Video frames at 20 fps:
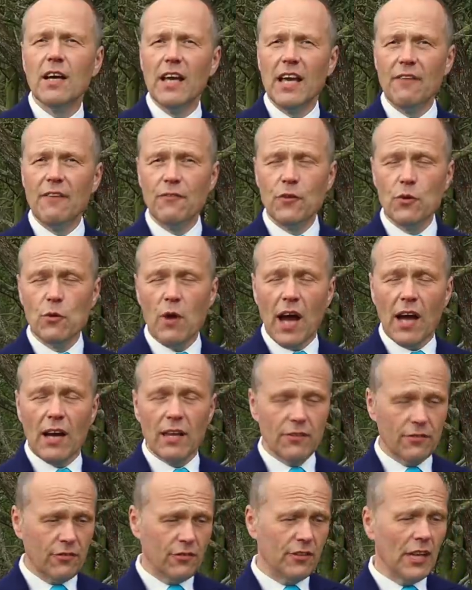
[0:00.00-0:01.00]
If you
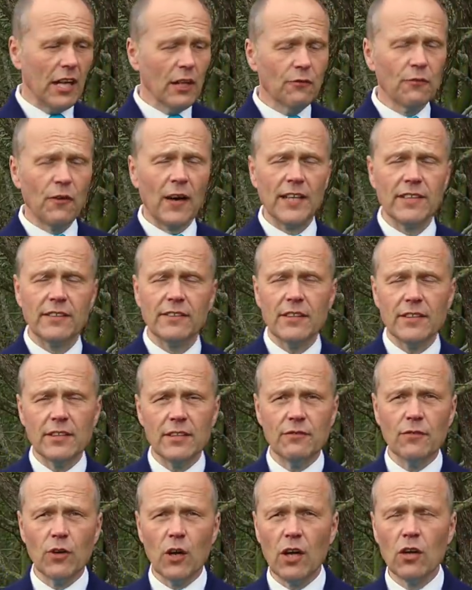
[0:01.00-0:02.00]
still find that
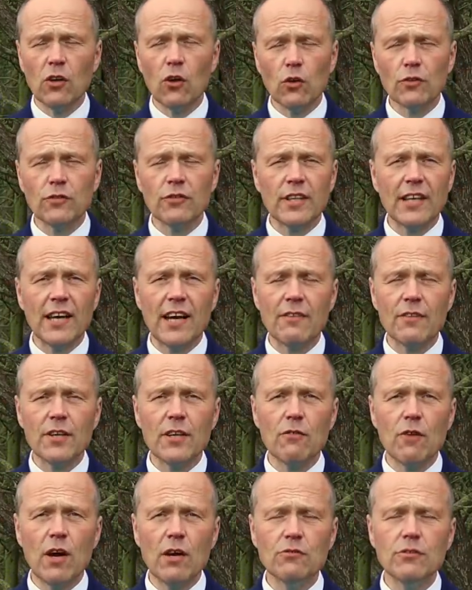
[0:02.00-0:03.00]
you've got a lot to carry
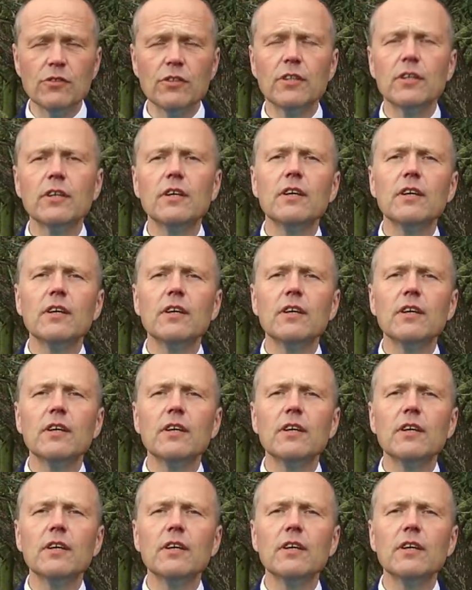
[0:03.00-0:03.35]
around,